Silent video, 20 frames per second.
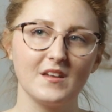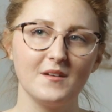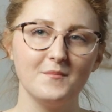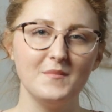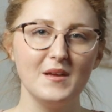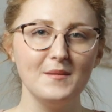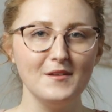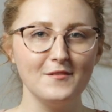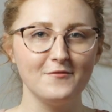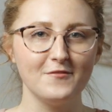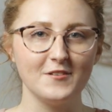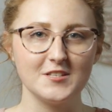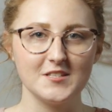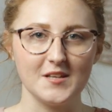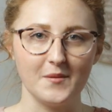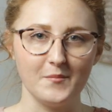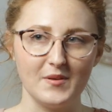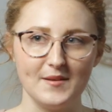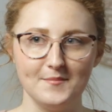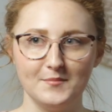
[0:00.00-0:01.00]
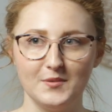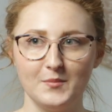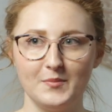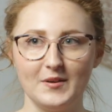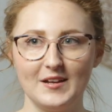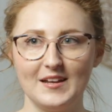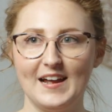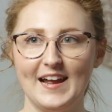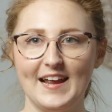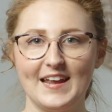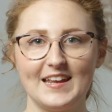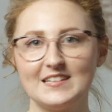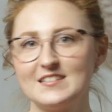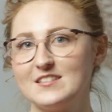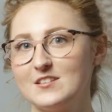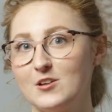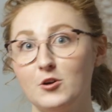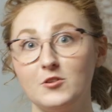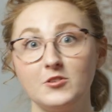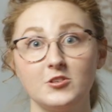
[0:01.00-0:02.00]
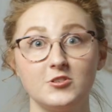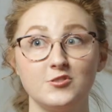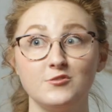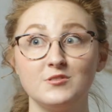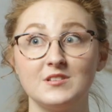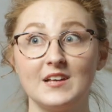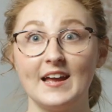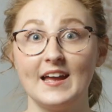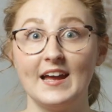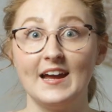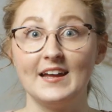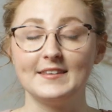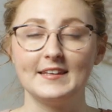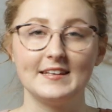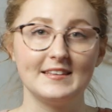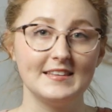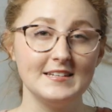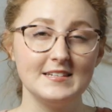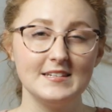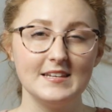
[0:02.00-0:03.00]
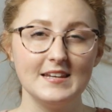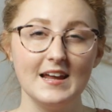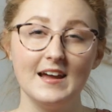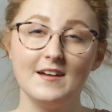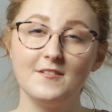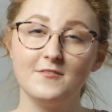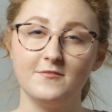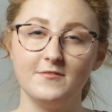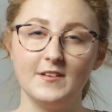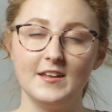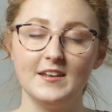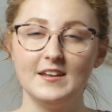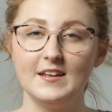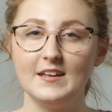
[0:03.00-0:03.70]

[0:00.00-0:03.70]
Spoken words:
Maybe for some people, but I guess all the shoes I had, like they did not fit